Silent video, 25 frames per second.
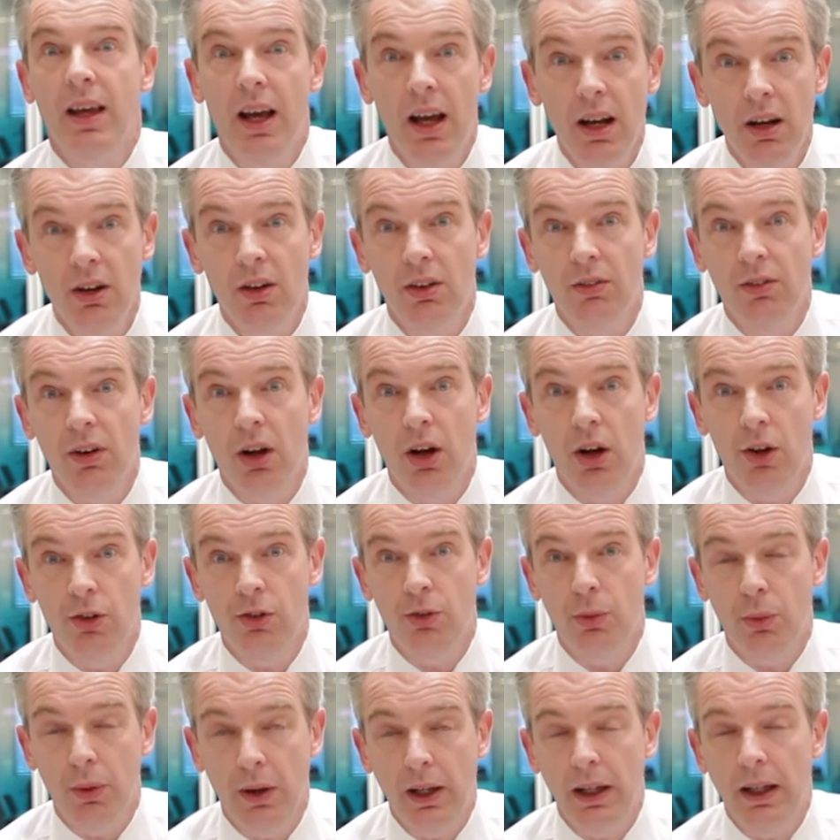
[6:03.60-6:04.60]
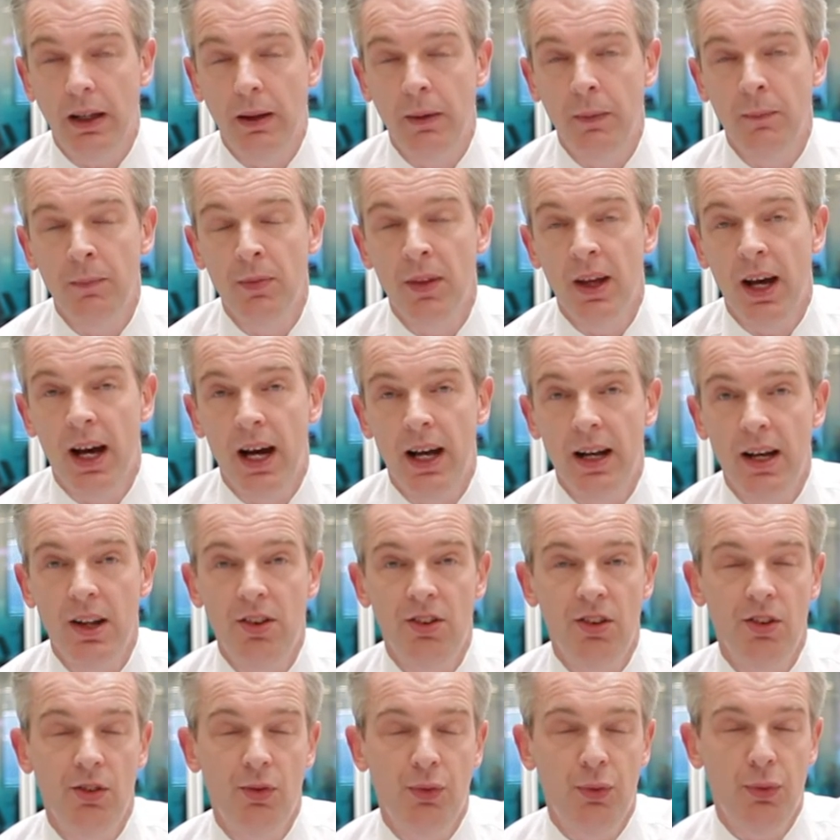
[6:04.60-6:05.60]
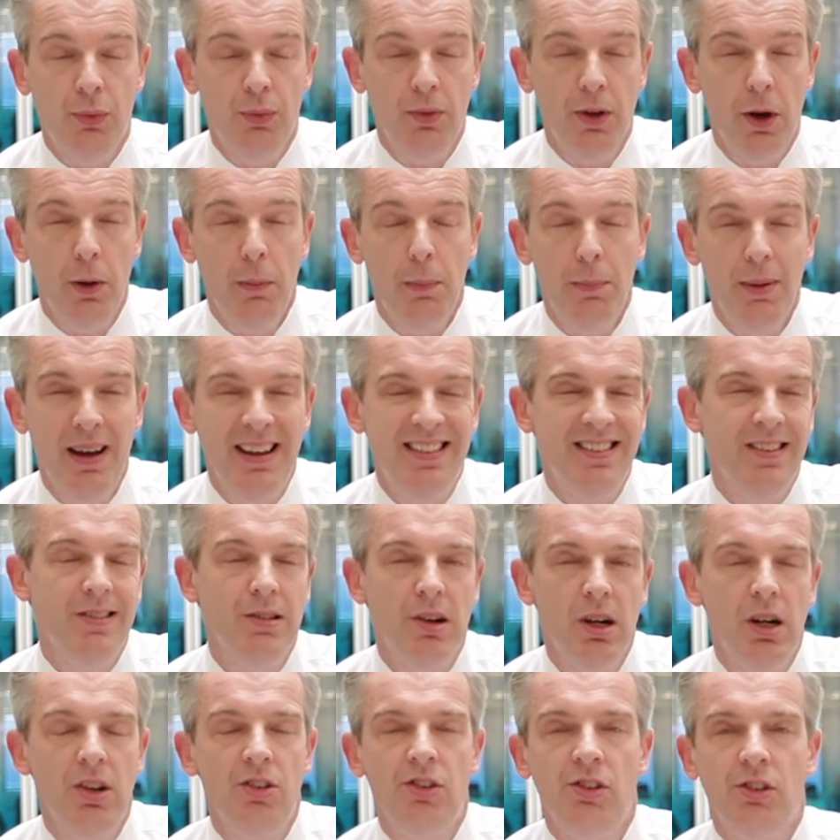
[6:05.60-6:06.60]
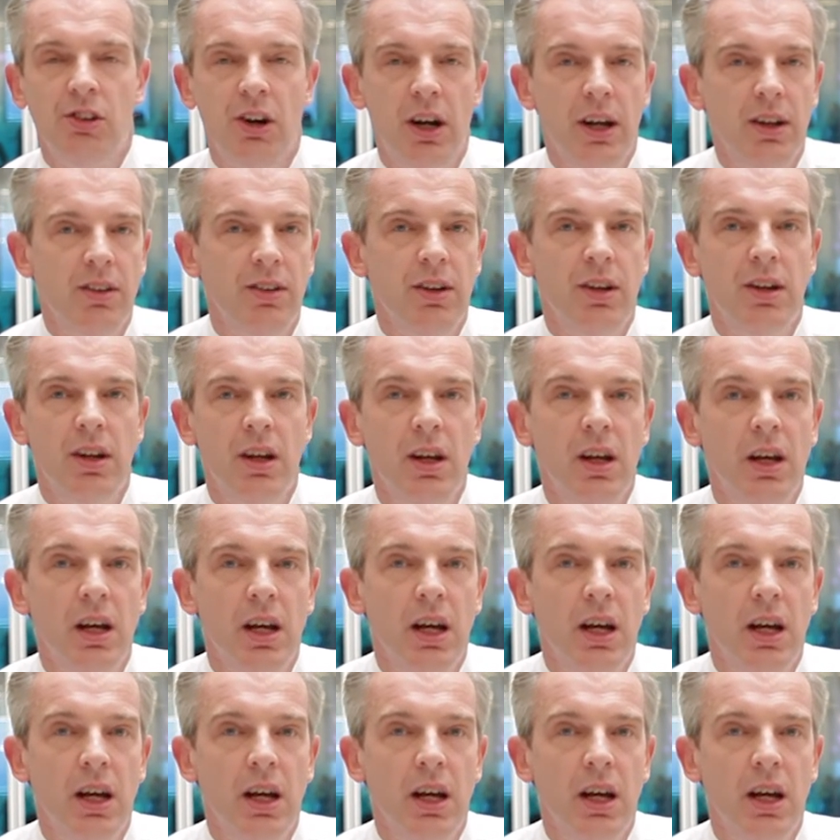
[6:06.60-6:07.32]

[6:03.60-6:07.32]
end of last week. And this is no better illustrated